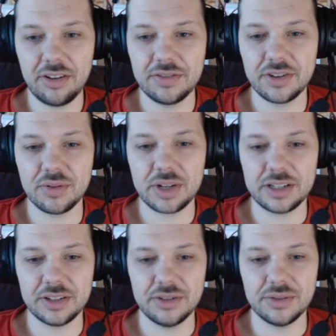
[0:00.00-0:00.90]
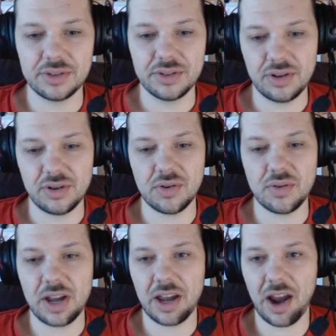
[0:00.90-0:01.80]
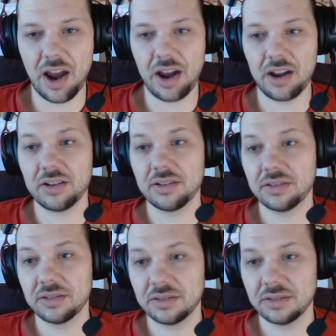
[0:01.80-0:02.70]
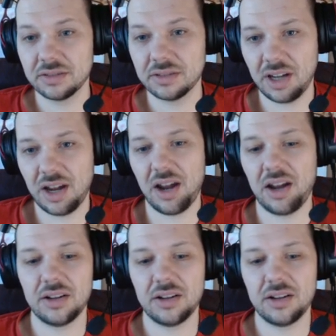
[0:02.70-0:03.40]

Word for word: even know what I could use. No. Eh. Eh.